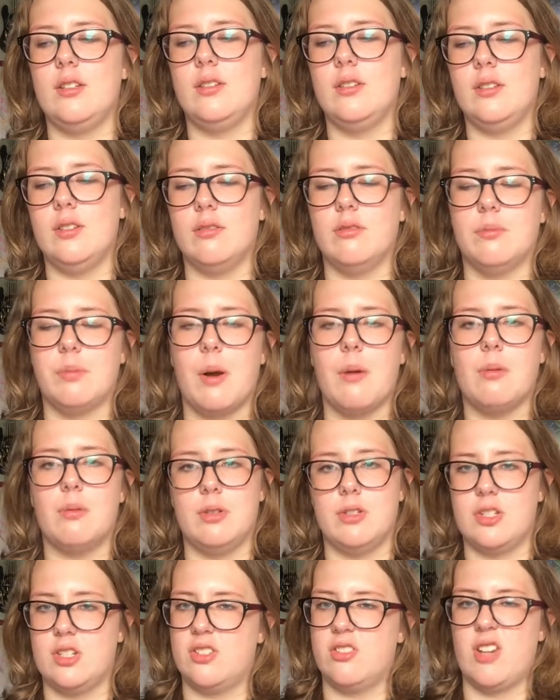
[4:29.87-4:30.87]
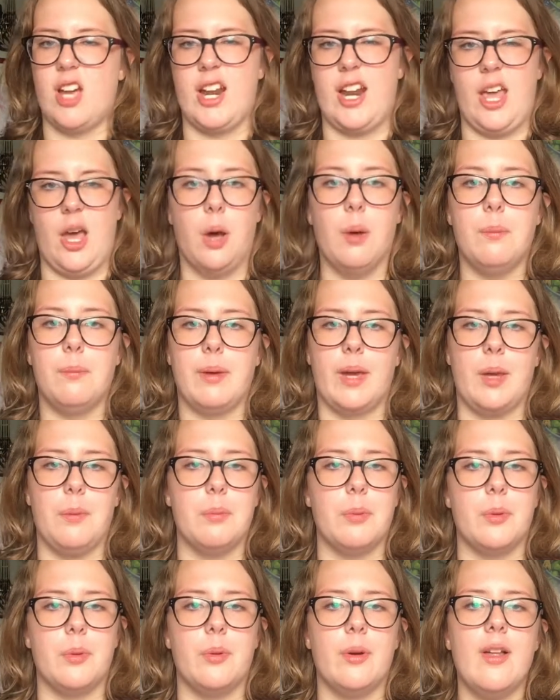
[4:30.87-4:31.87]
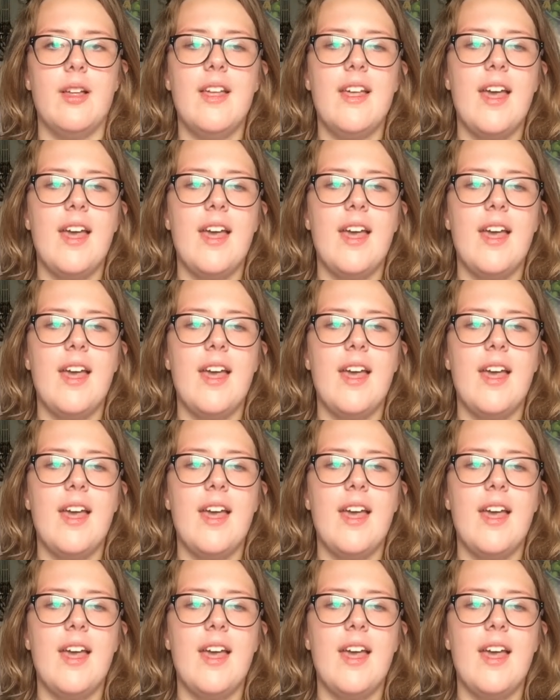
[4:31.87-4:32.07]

you would probably just try to help people.